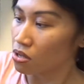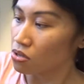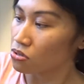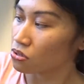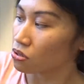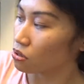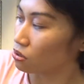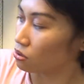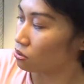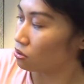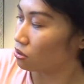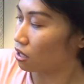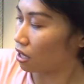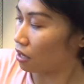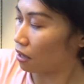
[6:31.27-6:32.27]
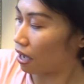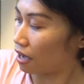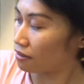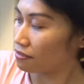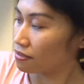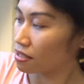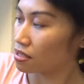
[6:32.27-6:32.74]
So I
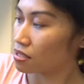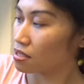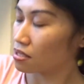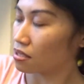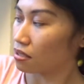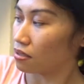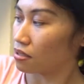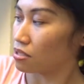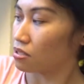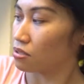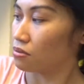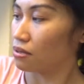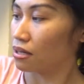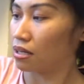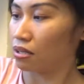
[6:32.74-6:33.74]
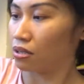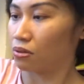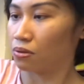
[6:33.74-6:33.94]
have this, it's really